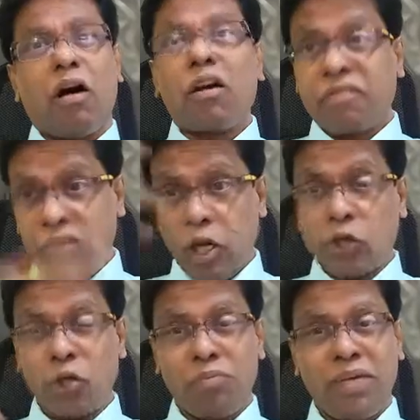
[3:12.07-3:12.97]
or
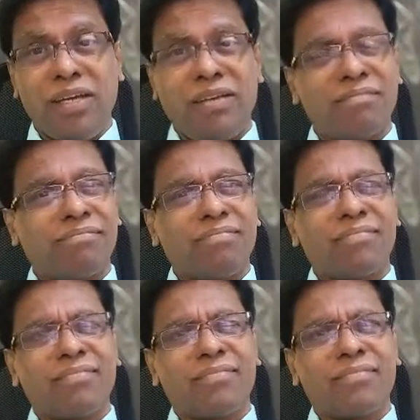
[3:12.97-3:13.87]
philosophy.
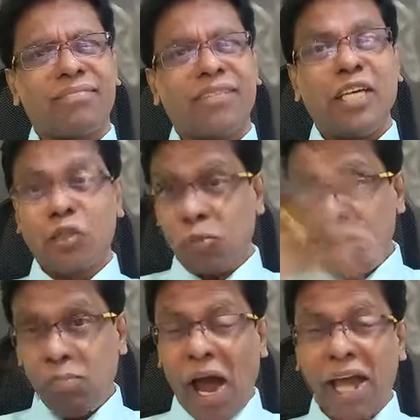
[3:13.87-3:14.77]
It could
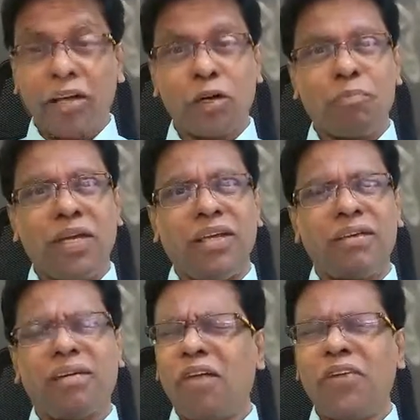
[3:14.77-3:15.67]
be biography
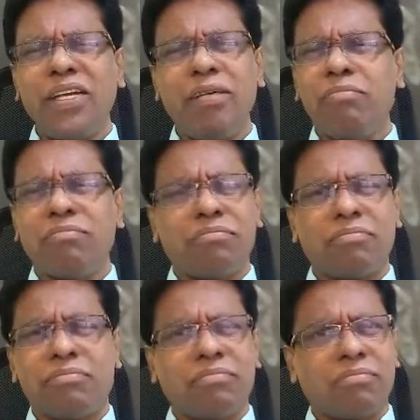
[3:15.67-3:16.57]
of any
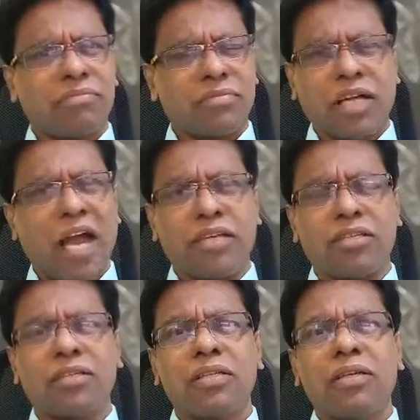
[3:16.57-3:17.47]

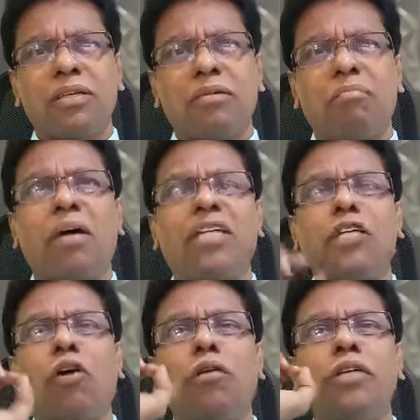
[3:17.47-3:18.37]
kind, but
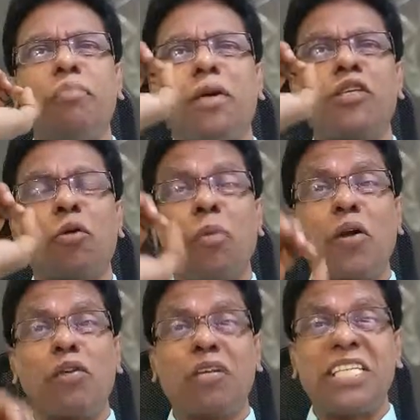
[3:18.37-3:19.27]
it all depends
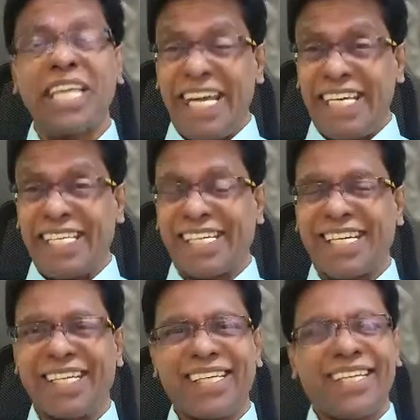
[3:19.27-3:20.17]
upon your
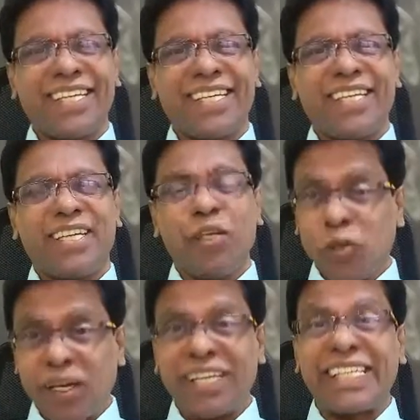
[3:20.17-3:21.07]
taste.
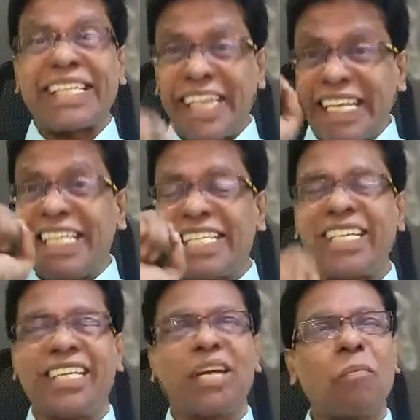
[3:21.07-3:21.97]
You can
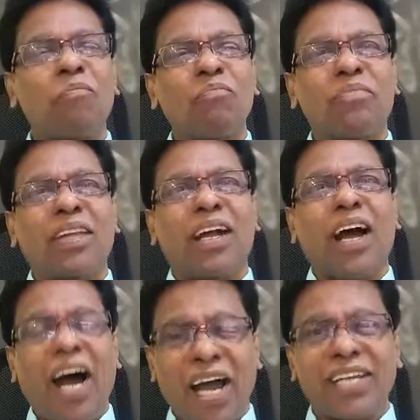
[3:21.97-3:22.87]
relist it
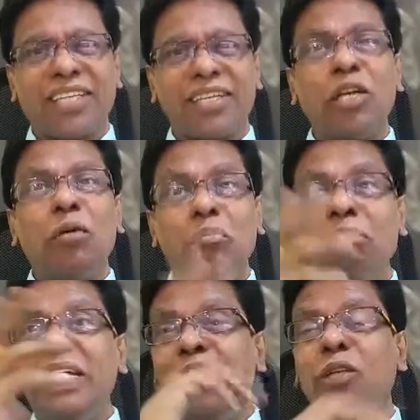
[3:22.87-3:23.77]
and
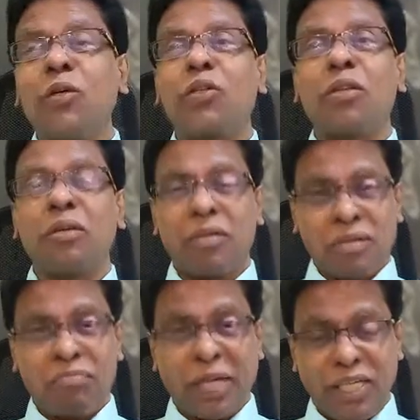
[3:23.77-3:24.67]
meet those
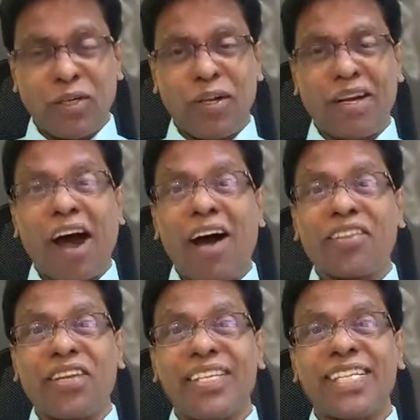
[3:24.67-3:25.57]
particular
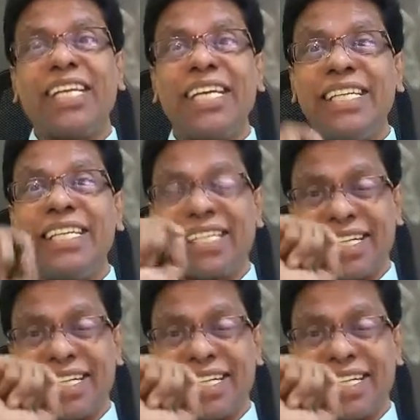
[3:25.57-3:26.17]
authors in